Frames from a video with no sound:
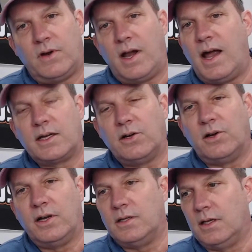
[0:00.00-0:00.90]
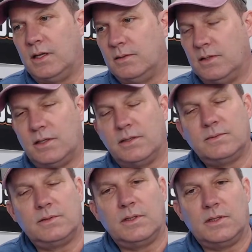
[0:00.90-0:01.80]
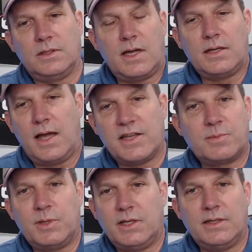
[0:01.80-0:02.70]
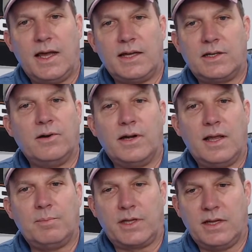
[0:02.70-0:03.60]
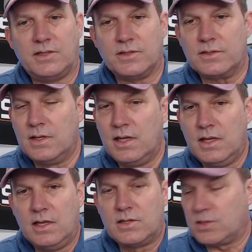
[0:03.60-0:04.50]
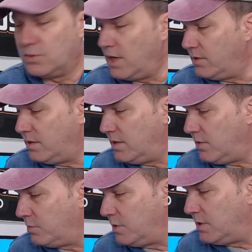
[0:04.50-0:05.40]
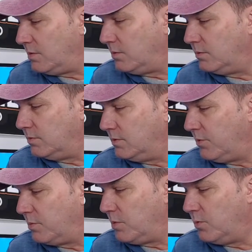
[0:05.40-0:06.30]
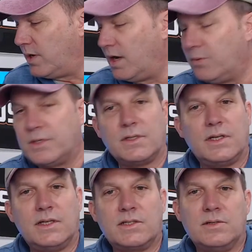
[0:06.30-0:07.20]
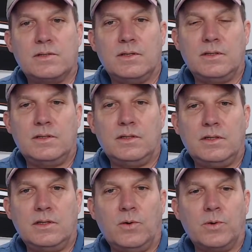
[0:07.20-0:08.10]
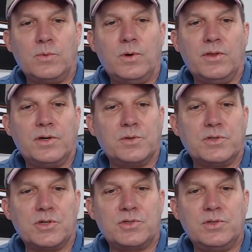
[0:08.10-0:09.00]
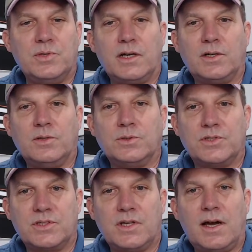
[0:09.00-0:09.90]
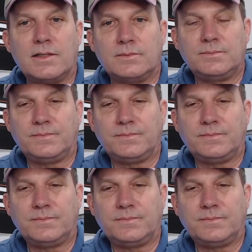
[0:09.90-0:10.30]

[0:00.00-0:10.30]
high current and high speed and high current applications. So that would be what I would say is just go with one of those and just do not go with the stock.